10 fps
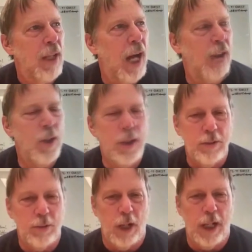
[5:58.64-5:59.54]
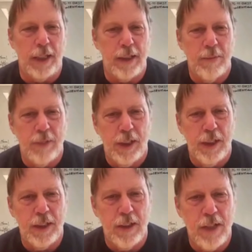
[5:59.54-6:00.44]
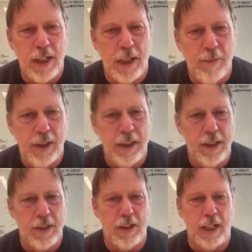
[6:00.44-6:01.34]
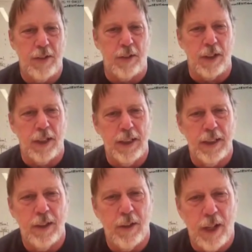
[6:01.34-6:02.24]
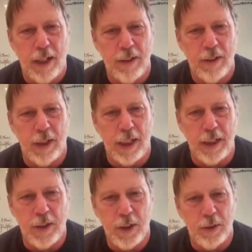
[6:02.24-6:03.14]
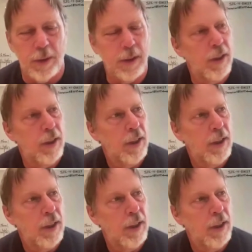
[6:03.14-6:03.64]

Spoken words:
I couldn't write. It turns out I'm very dyslexic. I didn't know that until I had children.